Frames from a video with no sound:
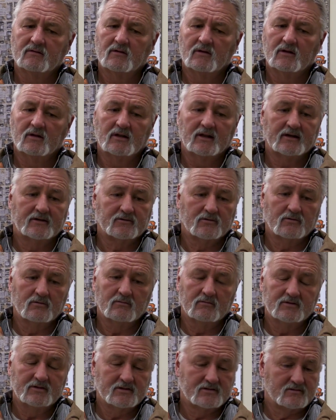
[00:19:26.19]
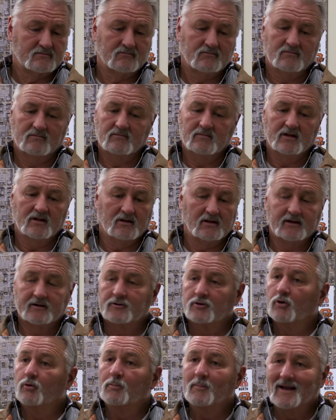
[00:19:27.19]
the
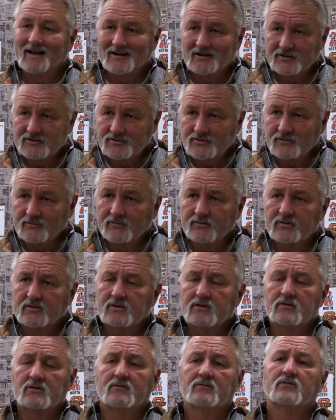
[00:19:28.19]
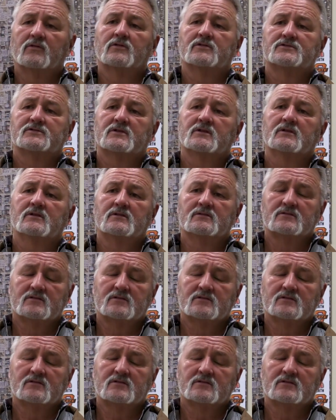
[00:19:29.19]
electrical manager for the university.